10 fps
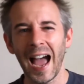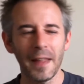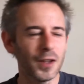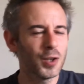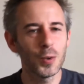
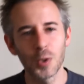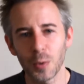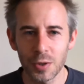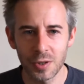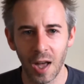and the
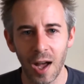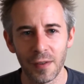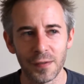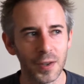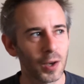usual
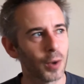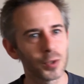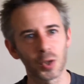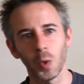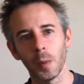stuff, you know,
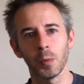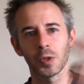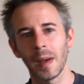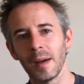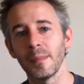squabbles
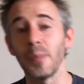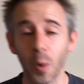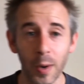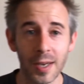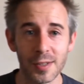about
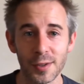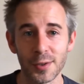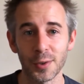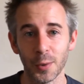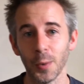boys at
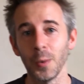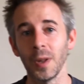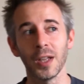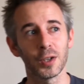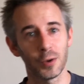school
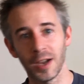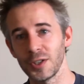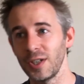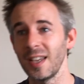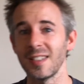and
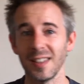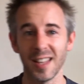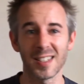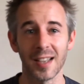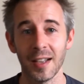crushes and
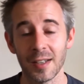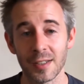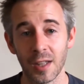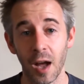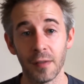this kind of
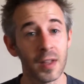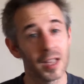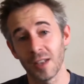stuff.